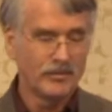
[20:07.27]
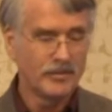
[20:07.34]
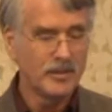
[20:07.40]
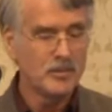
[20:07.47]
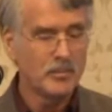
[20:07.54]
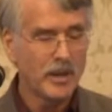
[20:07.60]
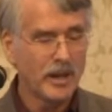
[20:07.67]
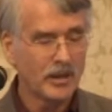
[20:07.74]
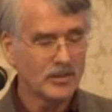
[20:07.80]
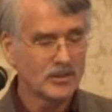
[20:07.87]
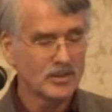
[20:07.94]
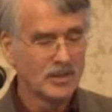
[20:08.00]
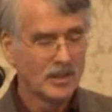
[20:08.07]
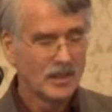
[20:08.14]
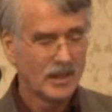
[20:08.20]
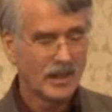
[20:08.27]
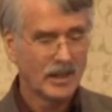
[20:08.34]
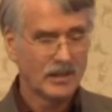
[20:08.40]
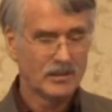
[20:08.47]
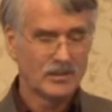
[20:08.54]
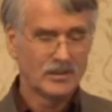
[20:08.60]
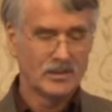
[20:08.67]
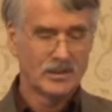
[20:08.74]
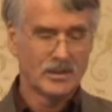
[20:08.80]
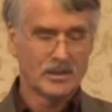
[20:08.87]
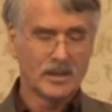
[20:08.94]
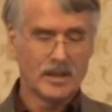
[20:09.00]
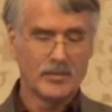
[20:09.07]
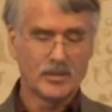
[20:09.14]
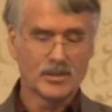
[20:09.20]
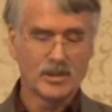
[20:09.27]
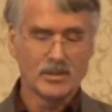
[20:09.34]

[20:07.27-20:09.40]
feedbacks and uh, climate